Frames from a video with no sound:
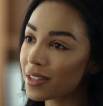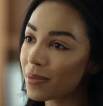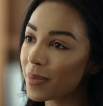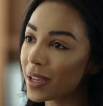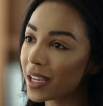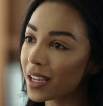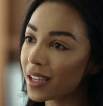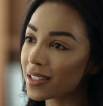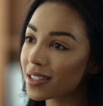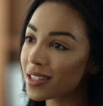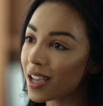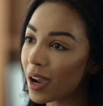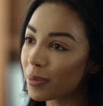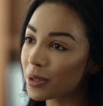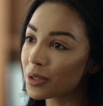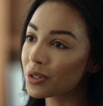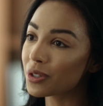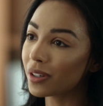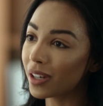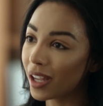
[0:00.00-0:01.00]
the biggest
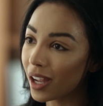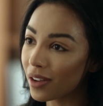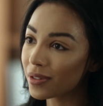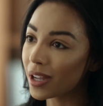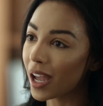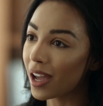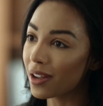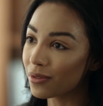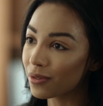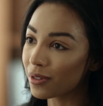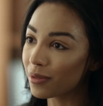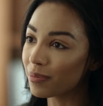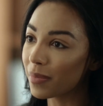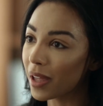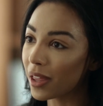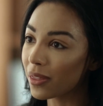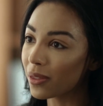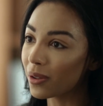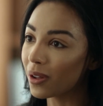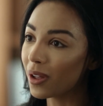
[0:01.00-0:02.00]
opportunity I've gotten from
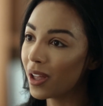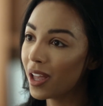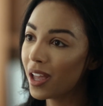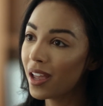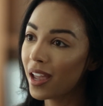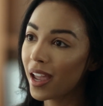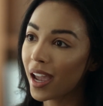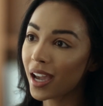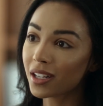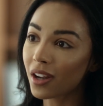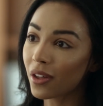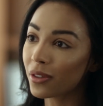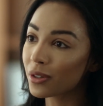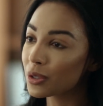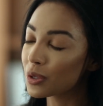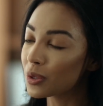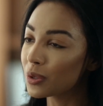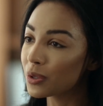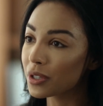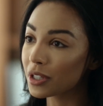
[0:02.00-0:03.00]
Bethel. At other
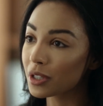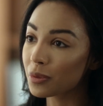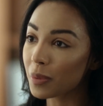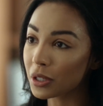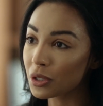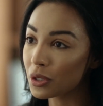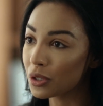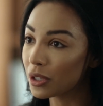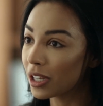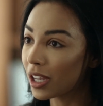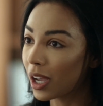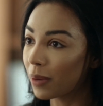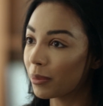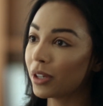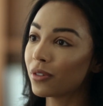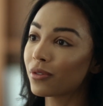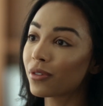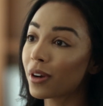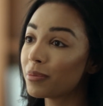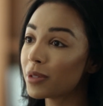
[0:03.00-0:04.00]
schools, especially
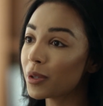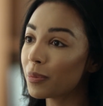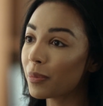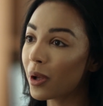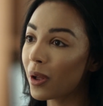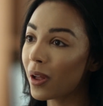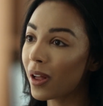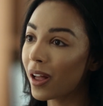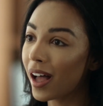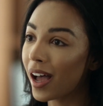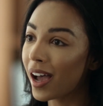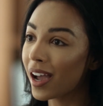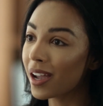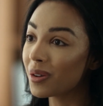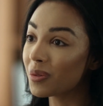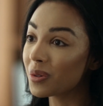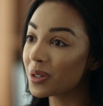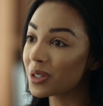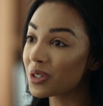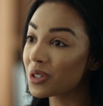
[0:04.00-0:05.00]
coming from DePaul,
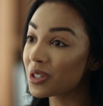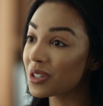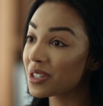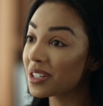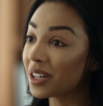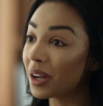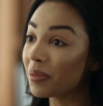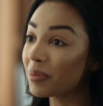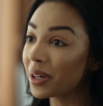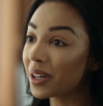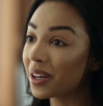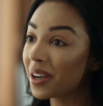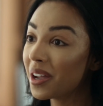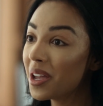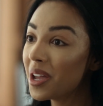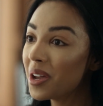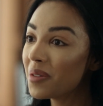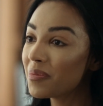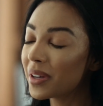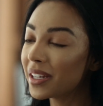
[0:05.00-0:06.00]
I was just a number.
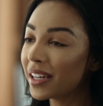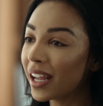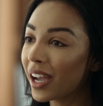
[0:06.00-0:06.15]
But